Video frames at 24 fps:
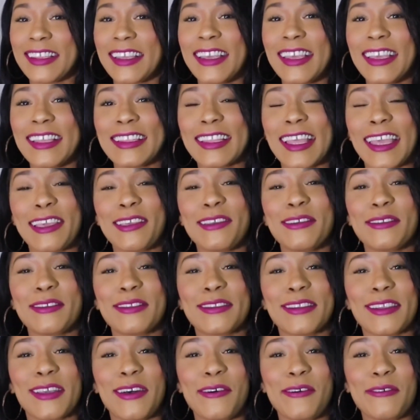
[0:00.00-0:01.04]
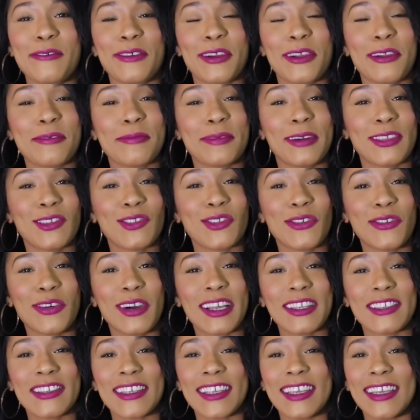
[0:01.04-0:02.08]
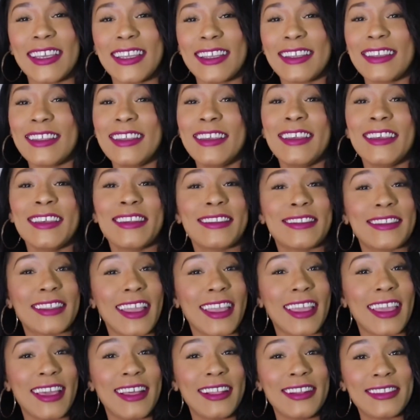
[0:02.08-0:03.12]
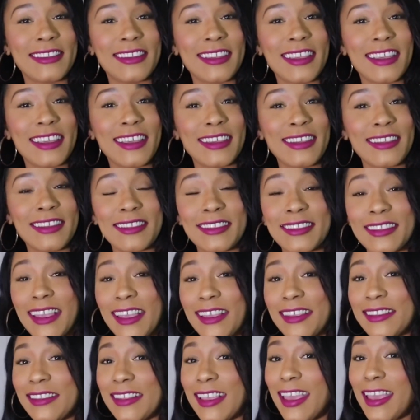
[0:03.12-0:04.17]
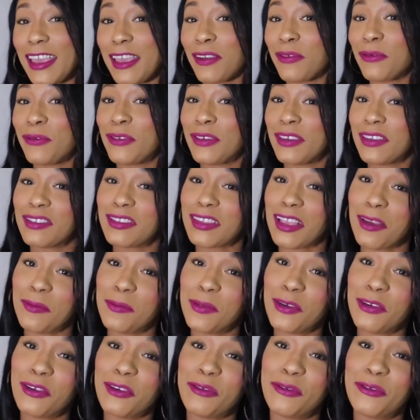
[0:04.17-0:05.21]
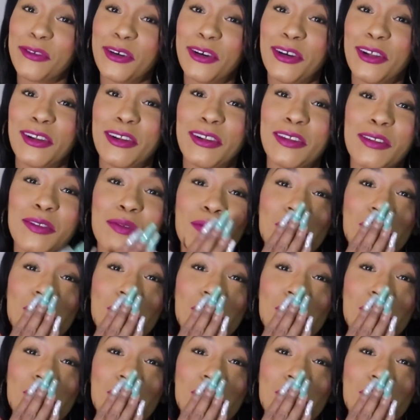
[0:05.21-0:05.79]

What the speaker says: Thank you so very much for watching. Stay healthy, stay safe, stay beautiful.